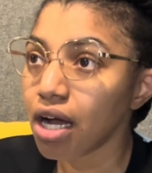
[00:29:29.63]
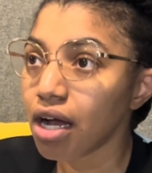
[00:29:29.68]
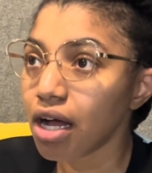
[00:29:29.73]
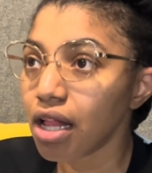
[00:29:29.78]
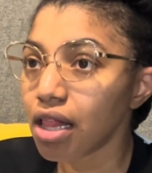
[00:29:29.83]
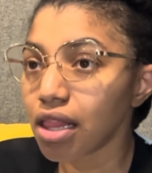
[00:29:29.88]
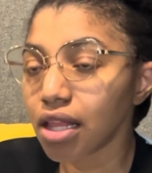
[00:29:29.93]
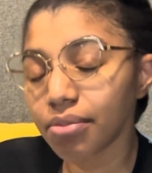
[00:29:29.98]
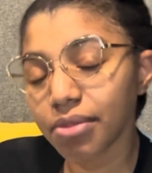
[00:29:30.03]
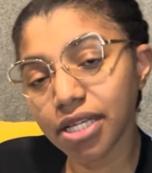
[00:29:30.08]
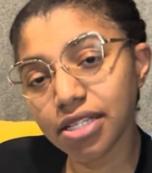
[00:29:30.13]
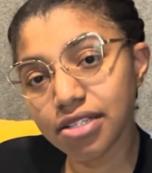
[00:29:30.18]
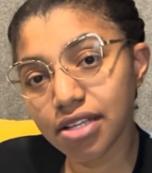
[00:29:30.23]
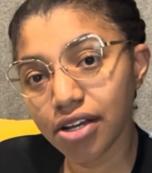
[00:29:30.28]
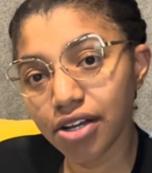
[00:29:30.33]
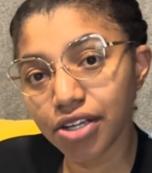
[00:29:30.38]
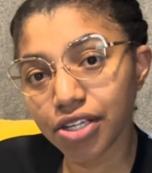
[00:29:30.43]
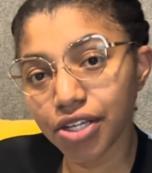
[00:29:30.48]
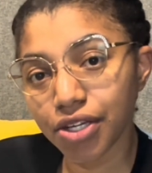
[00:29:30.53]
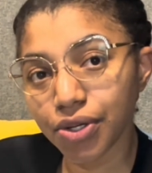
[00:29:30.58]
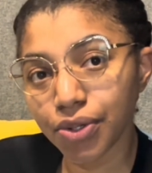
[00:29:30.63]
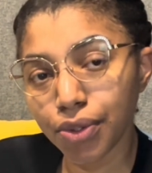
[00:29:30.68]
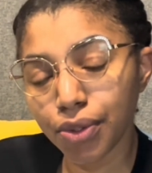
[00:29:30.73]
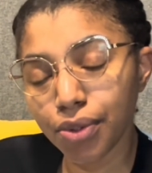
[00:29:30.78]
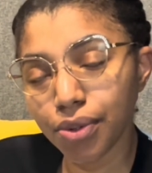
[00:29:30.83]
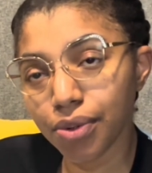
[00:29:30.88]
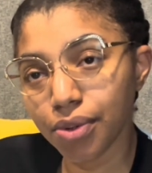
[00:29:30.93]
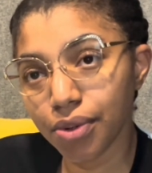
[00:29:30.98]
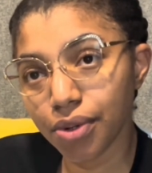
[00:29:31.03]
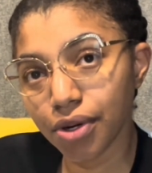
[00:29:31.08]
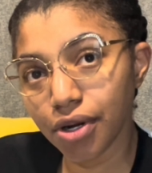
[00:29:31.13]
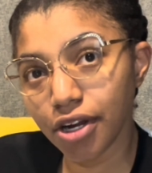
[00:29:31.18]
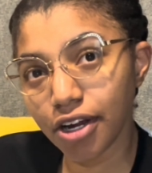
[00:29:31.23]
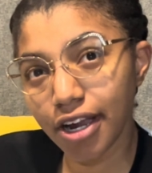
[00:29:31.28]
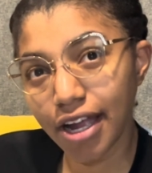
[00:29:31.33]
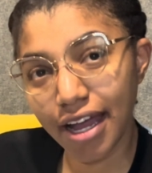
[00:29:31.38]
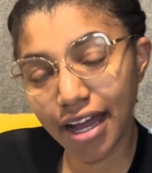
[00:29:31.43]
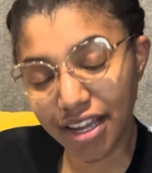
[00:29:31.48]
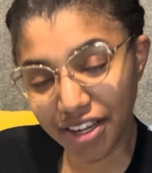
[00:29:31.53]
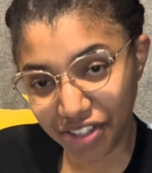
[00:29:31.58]
let me tell you her
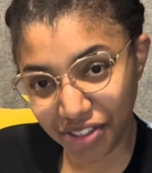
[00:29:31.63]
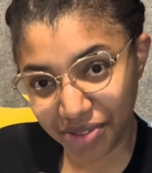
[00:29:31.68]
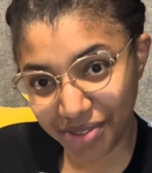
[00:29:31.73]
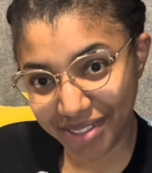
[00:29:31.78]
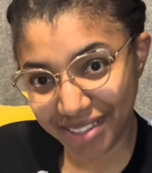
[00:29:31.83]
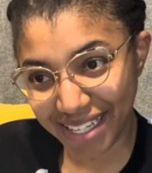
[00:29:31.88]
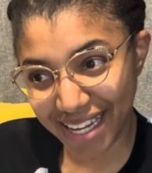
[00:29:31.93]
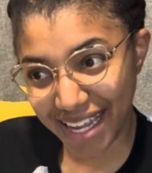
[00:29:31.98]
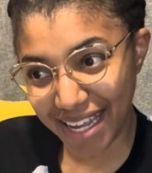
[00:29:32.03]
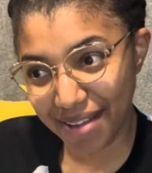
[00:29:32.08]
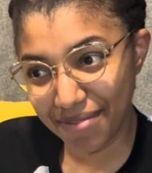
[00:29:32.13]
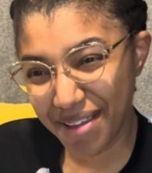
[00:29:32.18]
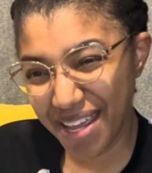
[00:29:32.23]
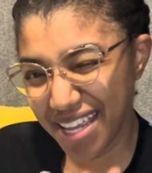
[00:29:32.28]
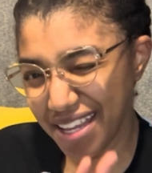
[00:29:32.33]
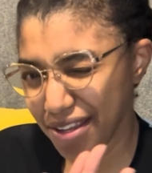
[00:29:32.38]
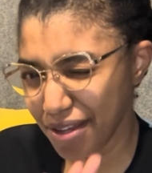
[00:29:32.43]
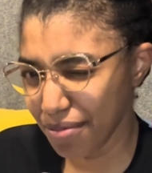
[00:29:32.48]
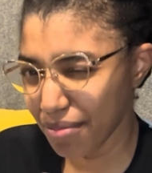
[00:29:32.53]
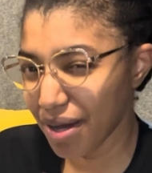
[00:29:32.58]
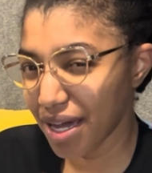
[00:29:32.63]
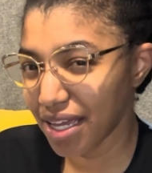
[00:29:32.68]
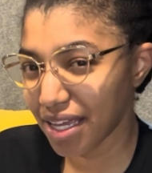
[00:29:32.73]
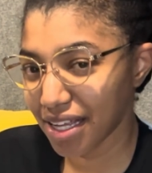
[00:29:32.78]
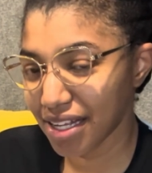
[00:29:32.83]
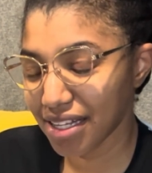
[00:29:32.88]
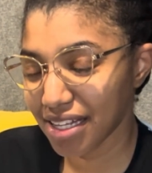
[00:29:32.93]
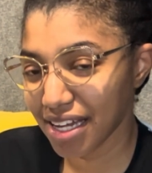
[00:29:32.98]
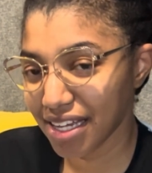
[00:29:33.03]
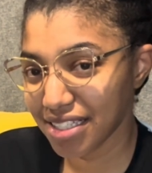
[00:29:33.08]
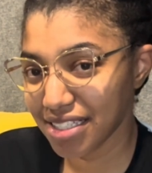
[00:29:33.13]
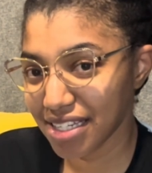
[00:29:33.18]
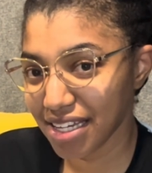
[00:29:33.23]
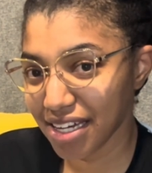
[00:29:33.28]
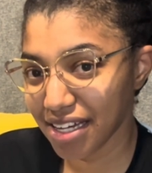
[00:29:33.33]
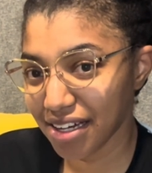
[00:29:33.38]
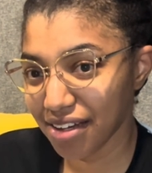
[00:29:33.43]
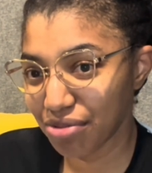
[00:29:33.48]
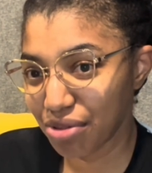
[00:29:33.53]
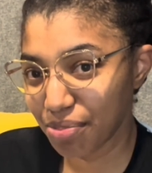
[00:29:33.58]
actual name and you might get an
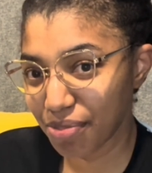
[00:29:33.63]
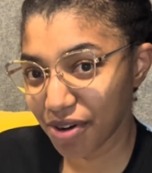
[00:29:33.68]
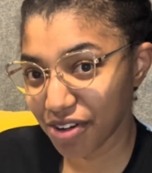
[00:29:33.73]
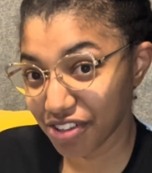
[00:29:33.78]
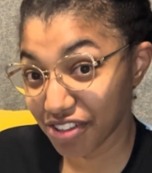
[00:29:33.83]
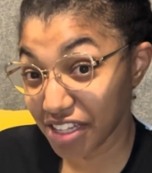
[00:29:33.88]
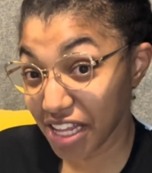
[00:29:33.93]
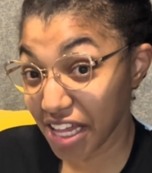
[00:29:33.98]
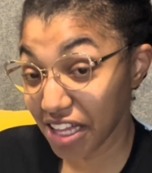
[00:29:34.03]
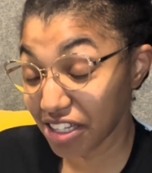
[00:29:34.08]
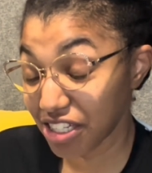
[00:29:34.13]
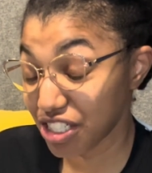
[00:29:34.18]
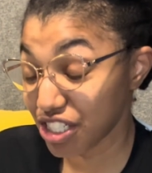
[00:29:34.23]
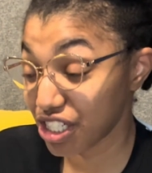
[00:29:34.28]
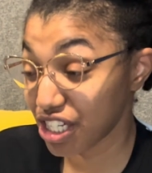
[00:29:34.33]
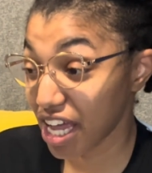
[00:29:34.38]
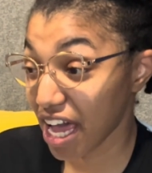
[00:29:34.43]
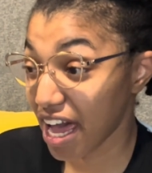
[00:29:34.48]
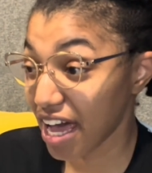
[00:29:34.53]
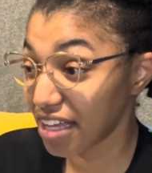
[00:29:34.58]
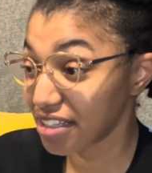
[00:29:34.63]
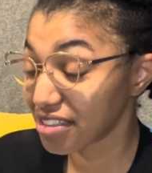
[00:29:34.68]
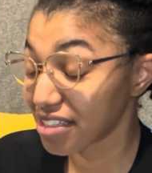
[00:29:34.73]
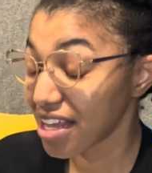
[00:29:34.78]
idea of the personality she has.